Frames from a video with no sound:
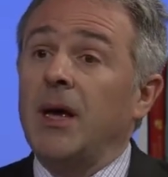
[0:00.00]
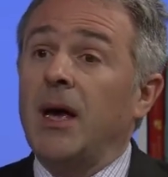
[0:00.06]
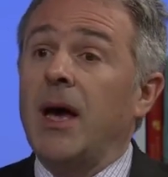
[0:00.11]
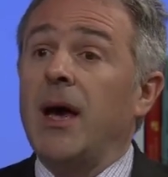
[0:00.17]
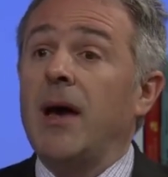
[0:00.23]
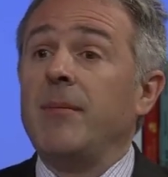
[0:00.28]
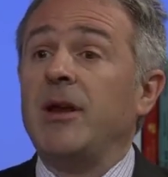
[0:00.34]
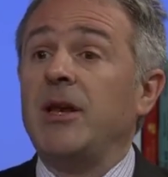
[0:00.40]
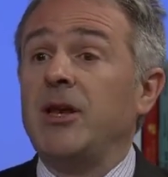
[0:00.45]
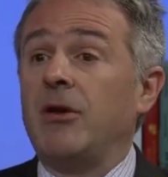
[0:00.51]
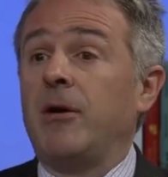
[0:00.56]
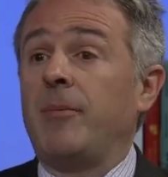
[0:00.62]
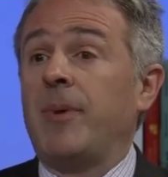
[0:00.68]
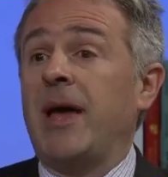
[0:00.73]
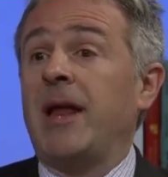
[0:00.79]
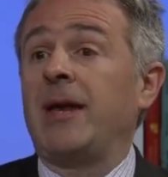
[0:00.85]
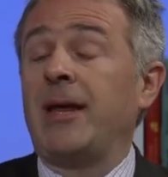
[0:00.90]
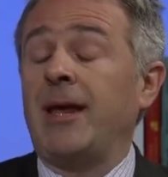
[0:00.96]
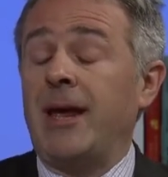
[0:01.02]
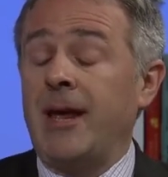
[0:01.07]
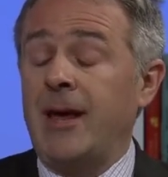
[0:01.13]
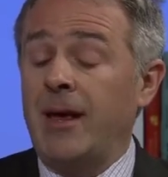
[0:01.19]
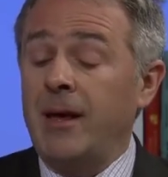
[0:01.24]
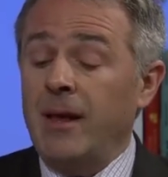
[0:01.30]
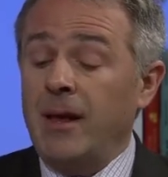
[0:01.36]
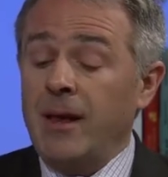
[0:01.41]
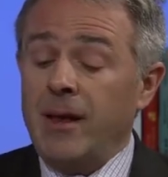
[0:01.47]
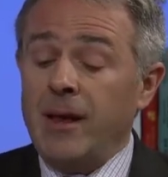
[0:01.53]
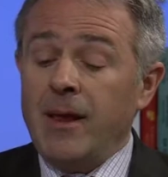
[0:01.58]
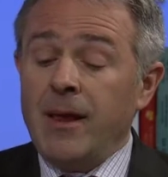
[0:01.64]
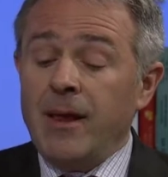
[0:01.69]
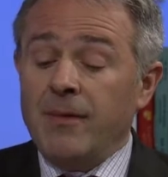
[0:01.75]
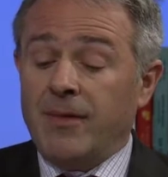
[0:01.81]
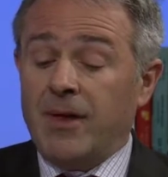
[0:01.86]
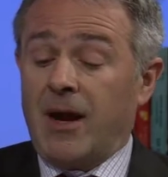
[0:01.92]
um, in Europe and here,
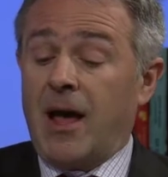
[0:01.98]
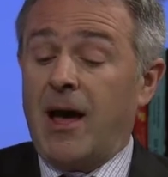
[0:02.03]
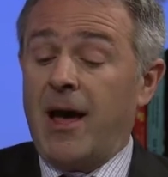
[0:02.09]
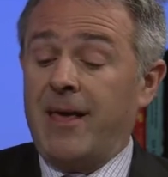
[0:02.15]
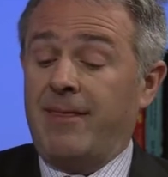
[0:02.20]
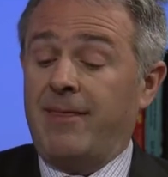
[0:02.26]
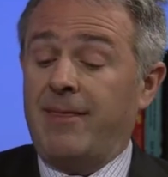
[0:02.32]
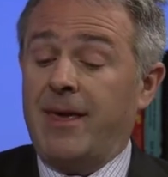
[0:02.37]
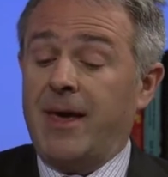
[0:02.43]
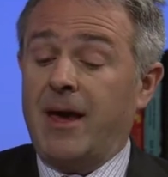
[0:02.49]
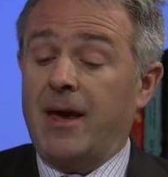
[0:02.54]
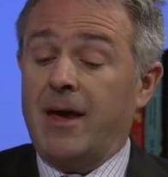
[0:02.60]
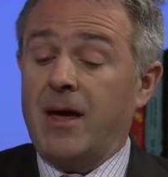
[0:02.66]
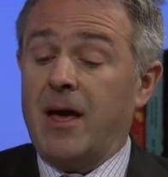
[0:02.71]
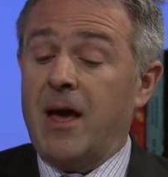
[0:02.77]
that I think